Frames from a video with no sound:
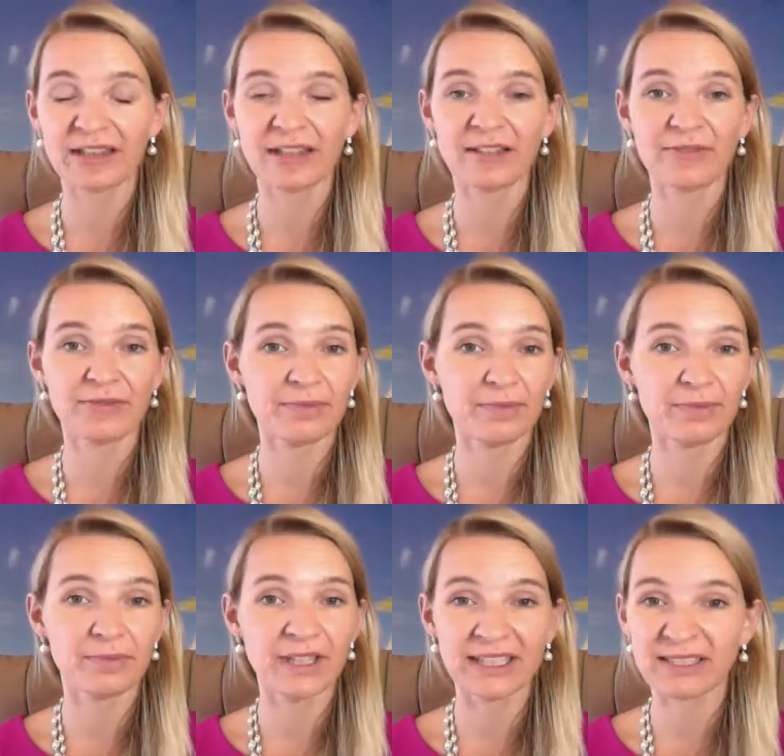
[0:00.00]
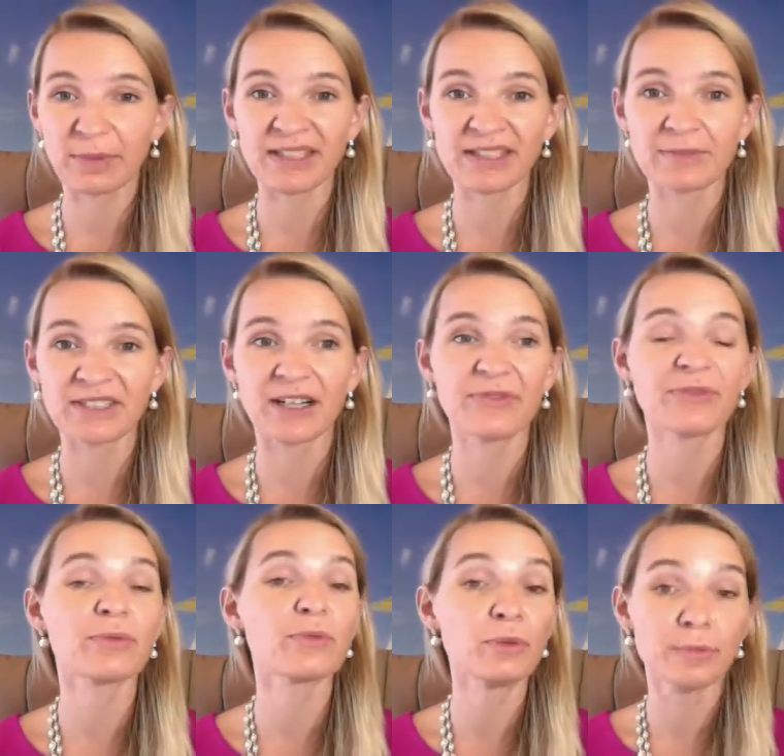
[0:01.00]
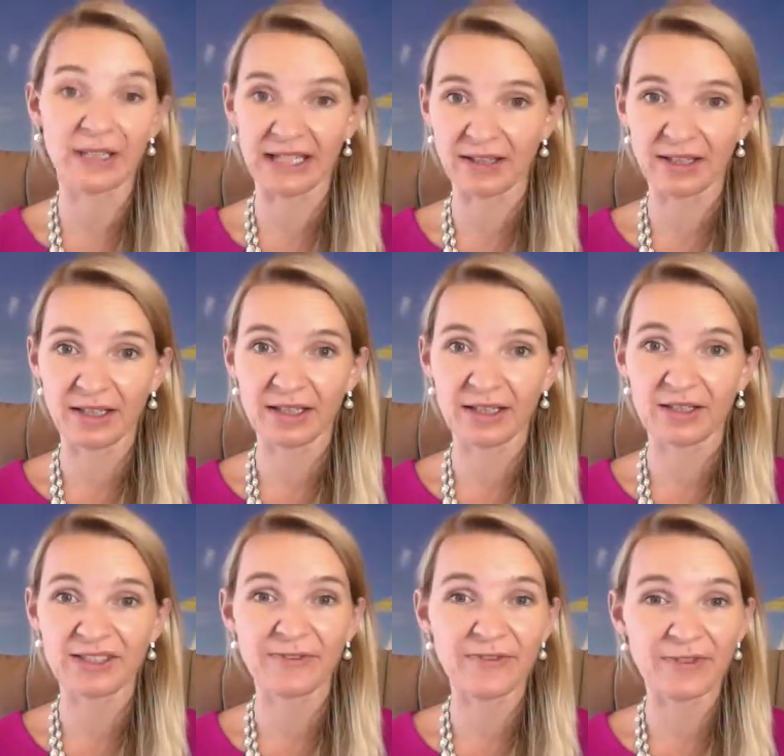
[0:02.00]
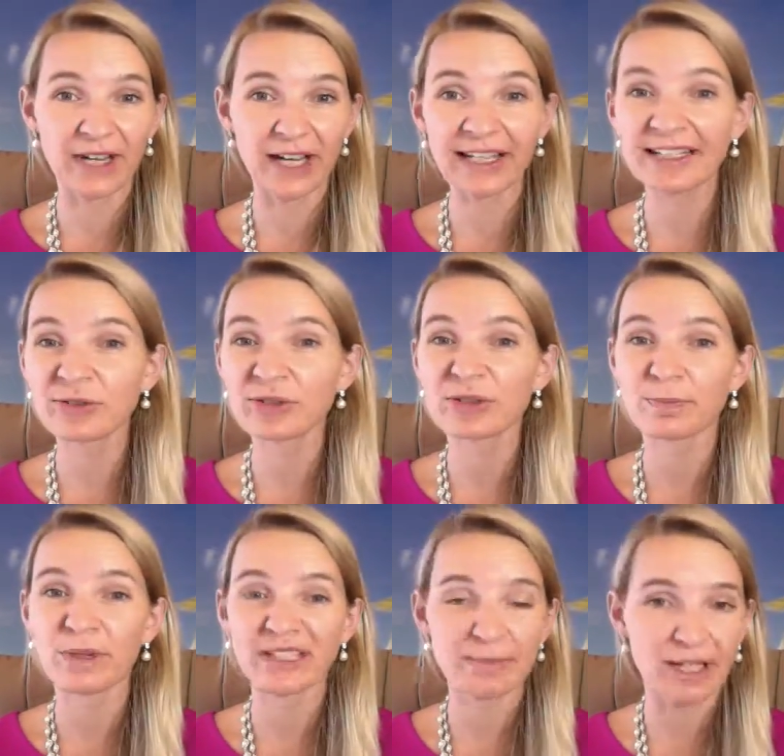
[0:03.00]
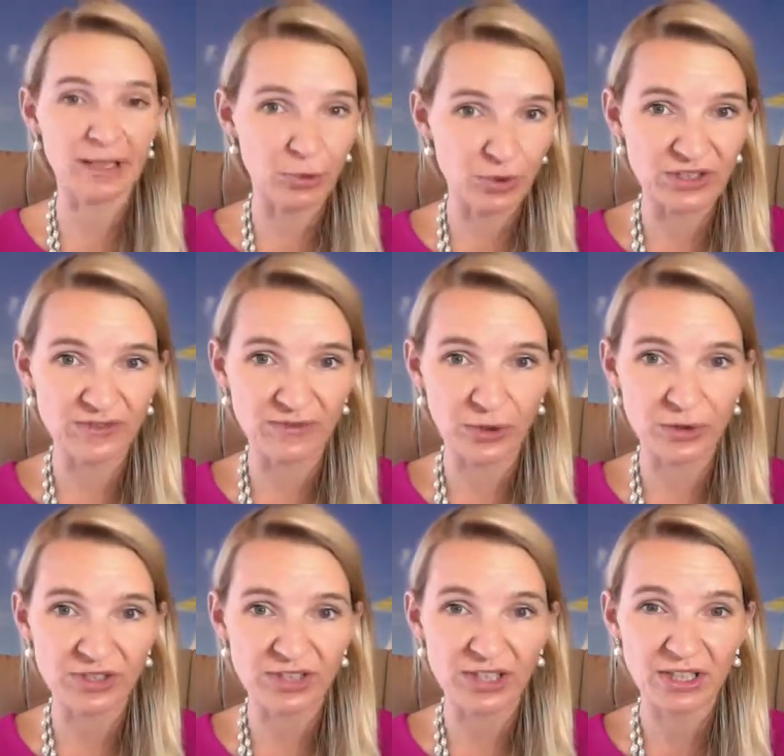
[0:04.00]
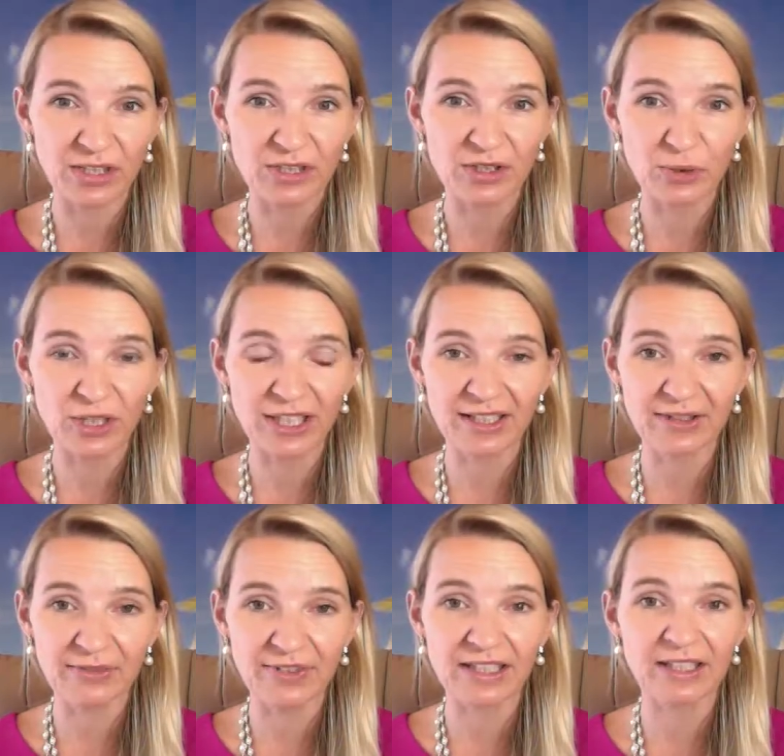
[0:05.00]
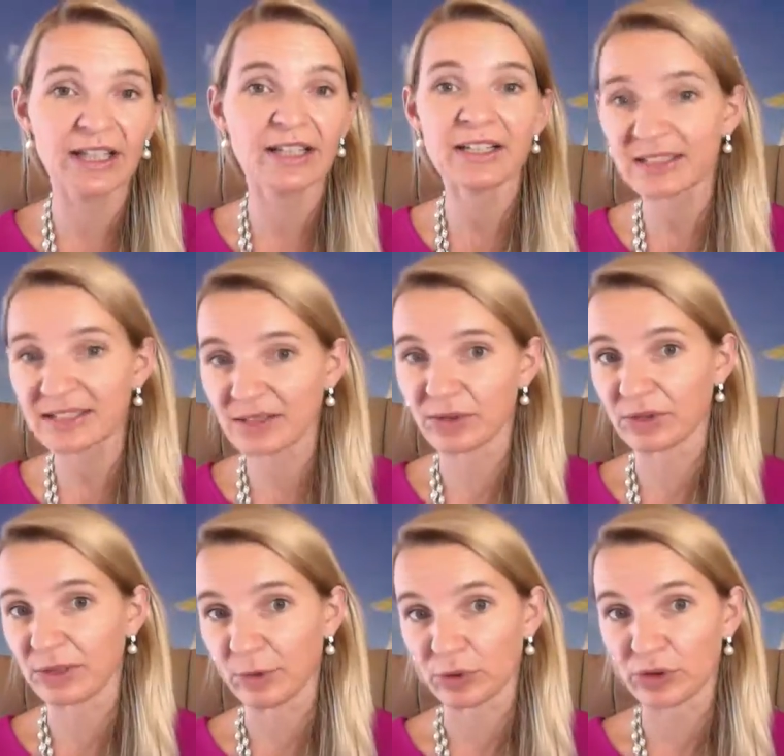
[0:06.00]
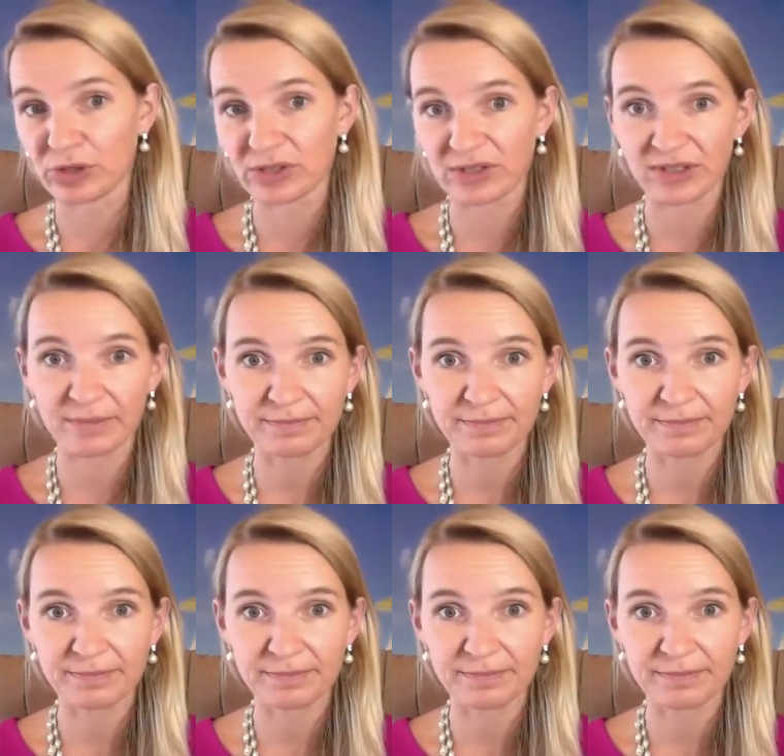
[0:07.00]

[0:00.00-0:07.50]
live, express himself through me. Because if I need to express my emotions first, so he can feel his own emotions.